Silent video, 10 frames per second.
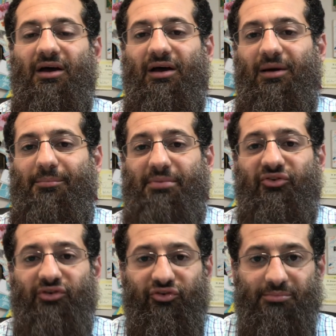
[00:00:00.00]
a
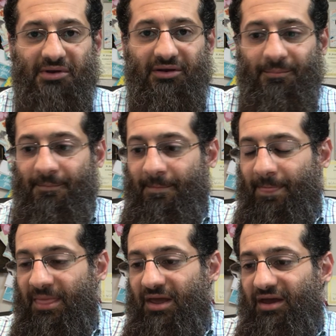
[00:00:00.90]
businessman,
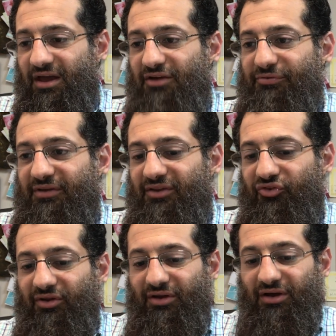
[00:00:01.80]
if
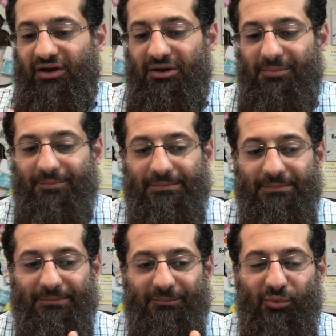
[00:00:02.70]
he's
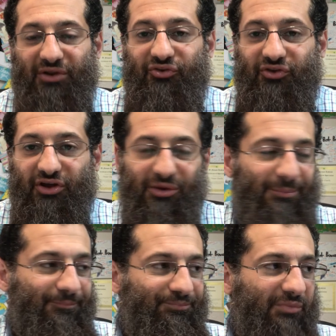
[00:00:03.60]
wants to
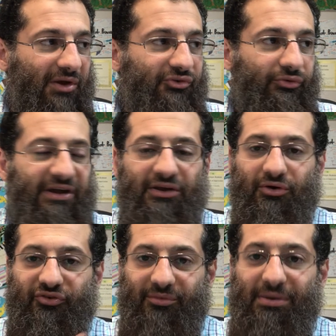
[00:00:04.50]
trade
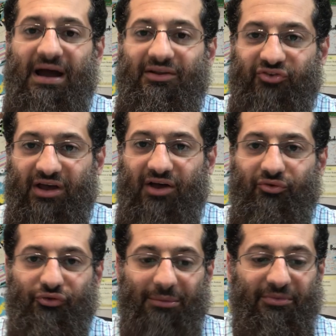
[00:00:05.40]
or buy and
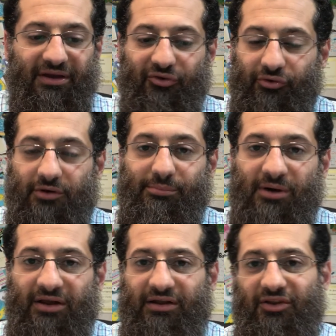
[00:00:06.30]
sell something, a certain
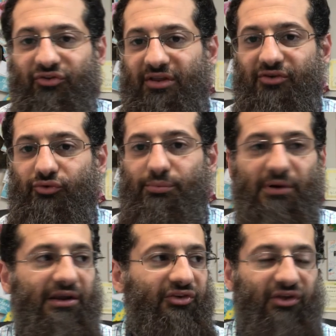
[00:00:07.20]
product, let's say there's 2
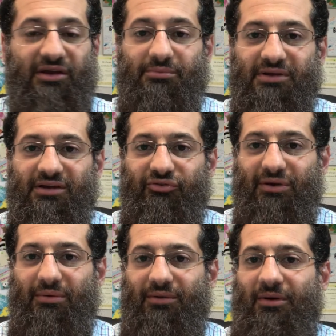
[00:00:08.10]
products, A and B. If
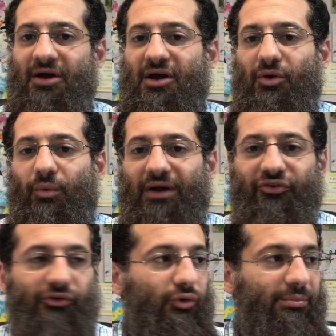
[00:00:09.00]
someone
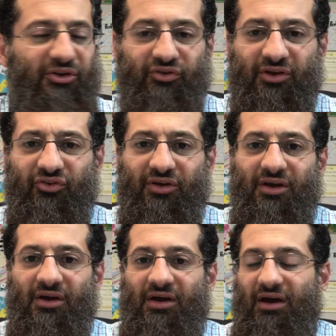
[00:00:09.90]
wants to do business,
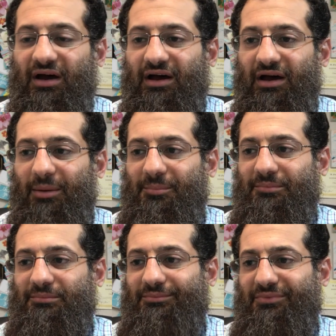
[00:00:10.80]

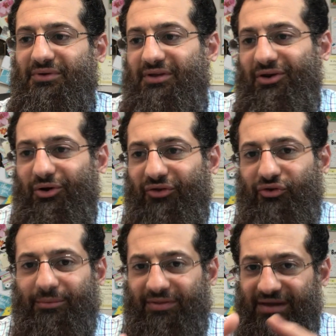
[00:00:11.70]

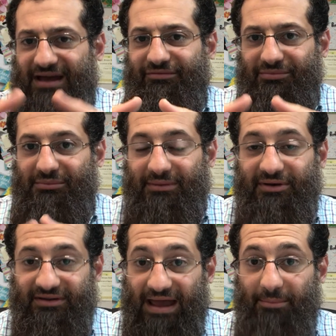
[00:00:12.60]
assuming they have
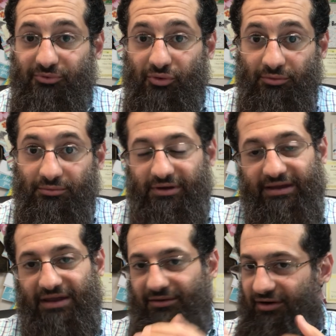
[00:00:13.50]
limited capital,
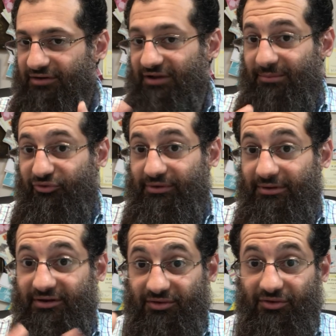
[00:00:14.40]
again, our time is
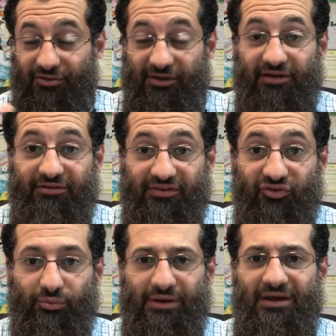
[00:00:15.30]
limited. Think of it
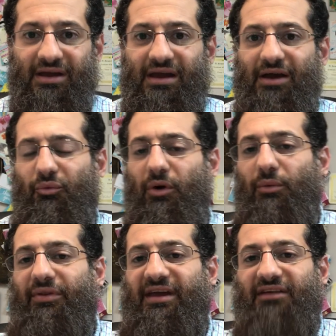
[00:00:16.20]
this way: where
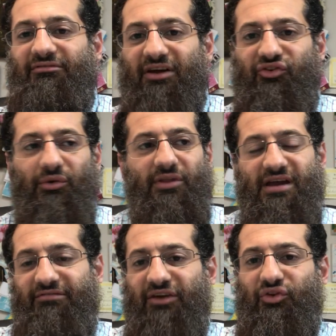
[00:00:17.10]
would they invest it? Would
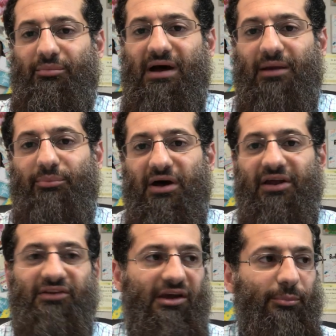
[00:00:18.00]
they invest in buying
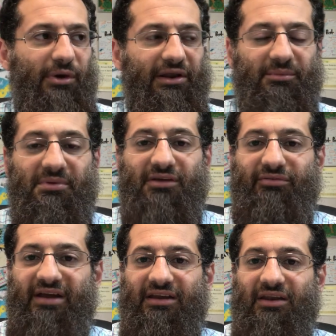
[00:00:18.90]
product A or product B if
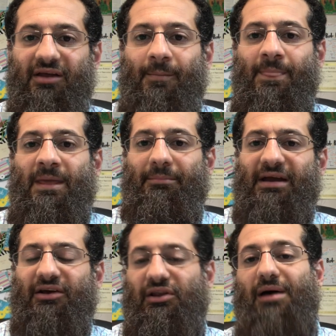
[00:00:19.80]
they can
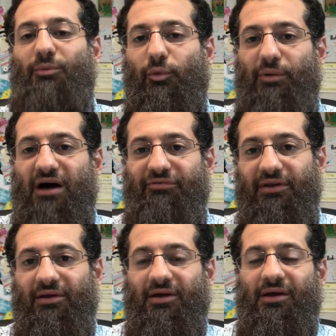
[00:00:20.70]
make a lot more
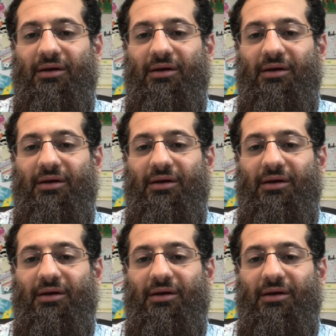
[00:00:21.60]
profit